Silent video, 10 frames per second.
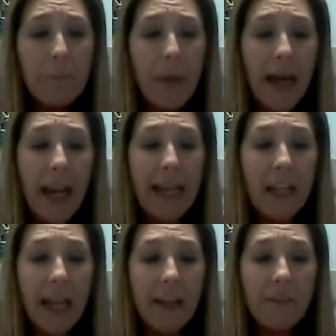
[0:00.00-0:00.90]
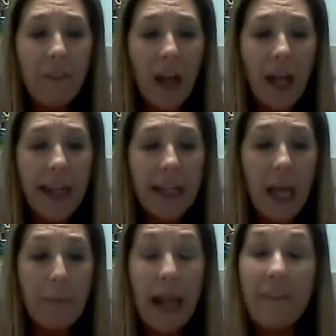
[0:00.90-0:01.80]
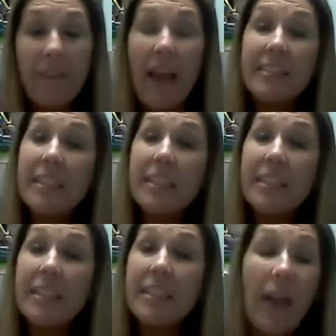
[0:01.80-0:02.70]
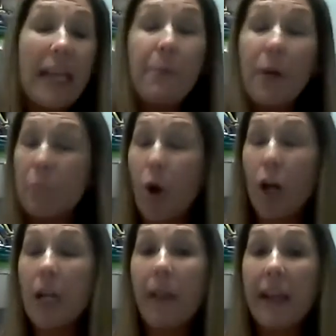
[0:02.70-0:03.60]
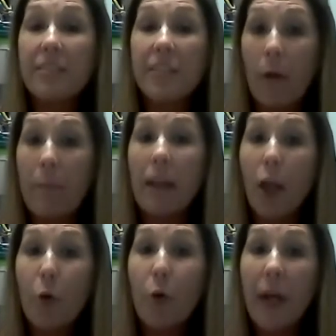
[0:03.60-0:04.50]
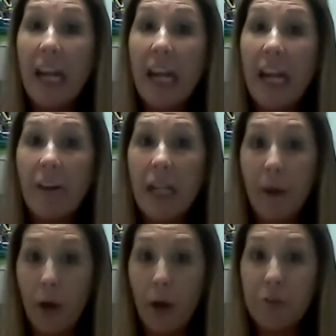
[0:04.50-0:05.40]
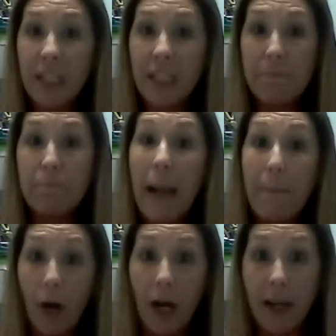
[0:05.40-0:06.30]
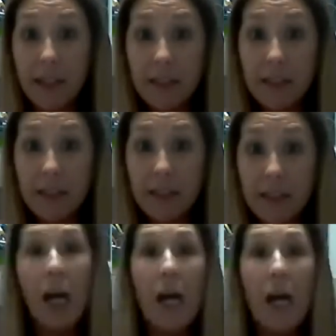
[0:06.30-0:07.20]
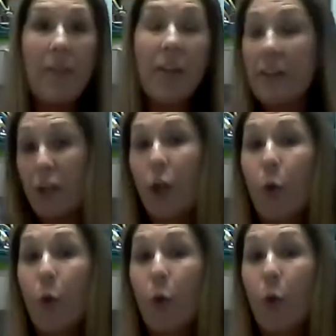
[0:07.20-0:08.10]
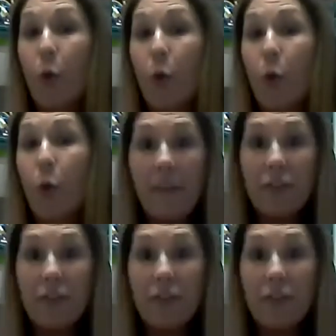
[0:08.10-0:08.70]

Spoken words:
But I find, I mean, I've had success on Facebook Marketplace, though, in my local area, posting my product in the different groups.